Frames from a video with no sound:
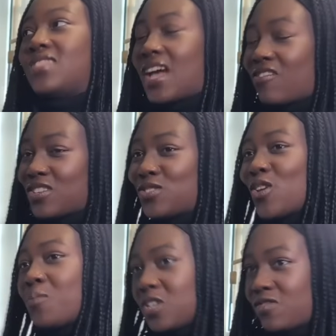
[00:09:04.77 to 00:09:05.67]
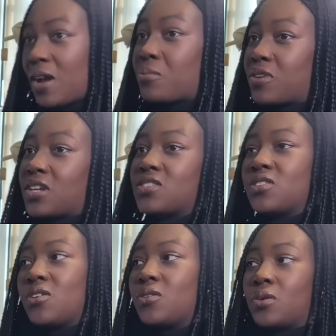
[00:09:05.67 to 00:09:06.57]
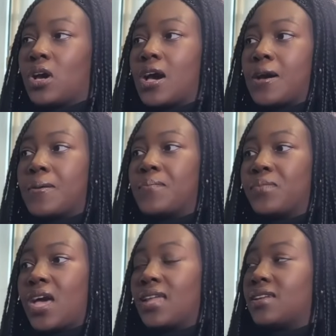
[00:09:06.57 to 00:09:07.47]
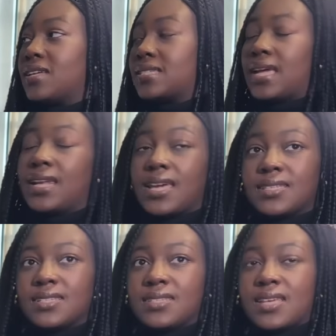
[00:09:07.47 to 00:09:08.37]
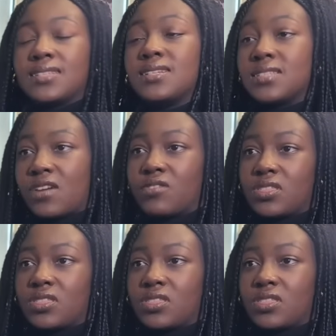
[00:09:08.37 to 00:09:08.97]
there is so much fabric. So and there's like laces, satins, everything.